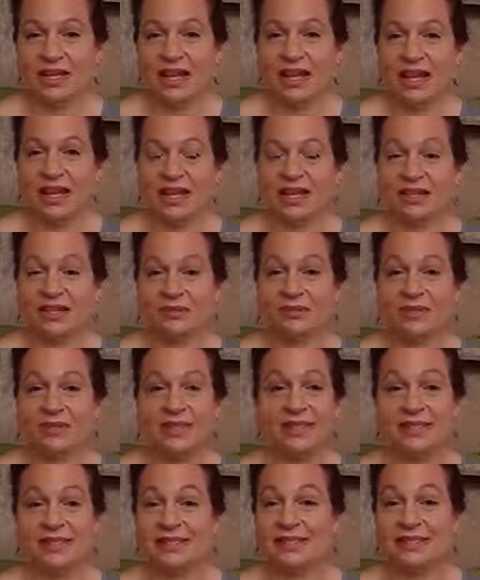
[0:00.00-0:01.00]
uh,
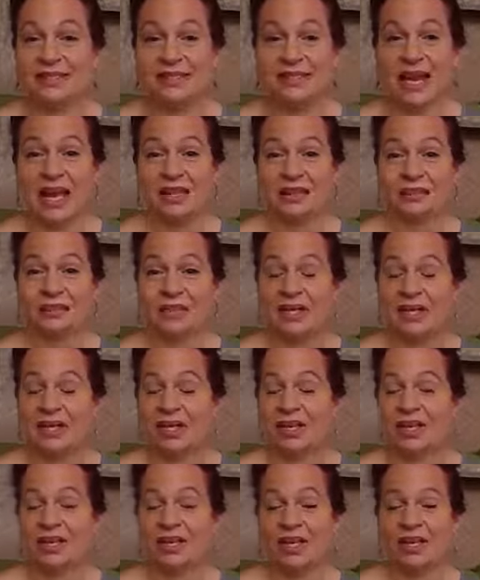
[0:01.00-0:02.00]
please just text me
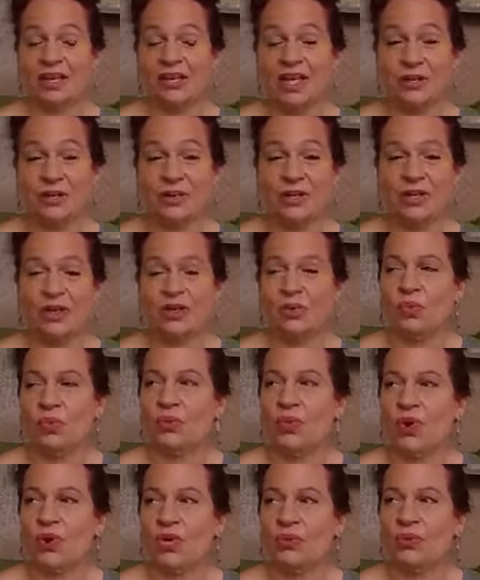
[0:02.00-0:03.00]
or, let me know.
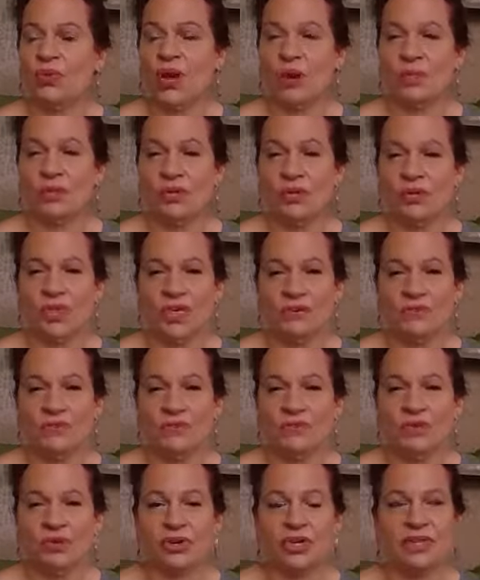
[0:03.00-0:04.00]
Part of what I'm looking
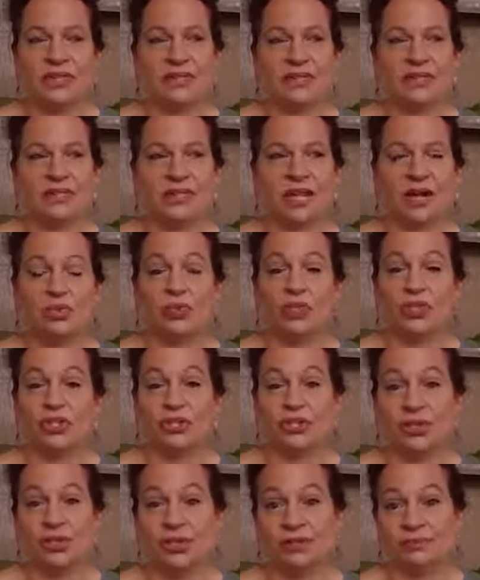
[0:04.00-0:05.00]
for is uh,
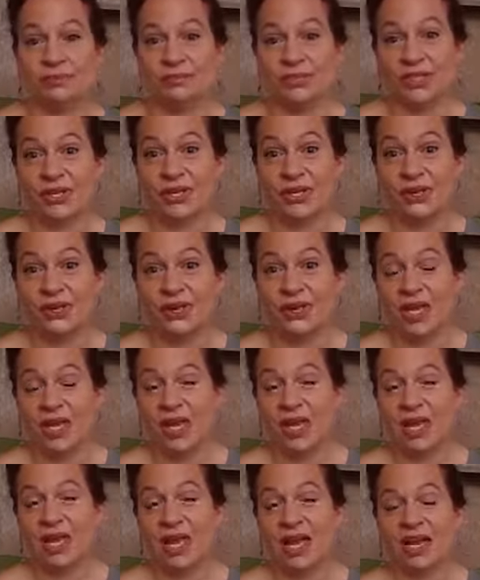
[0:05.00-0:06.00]
regional. So
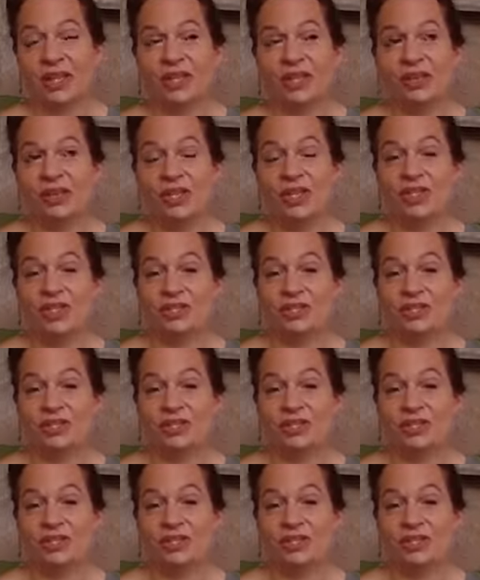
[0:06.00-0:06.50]
I know that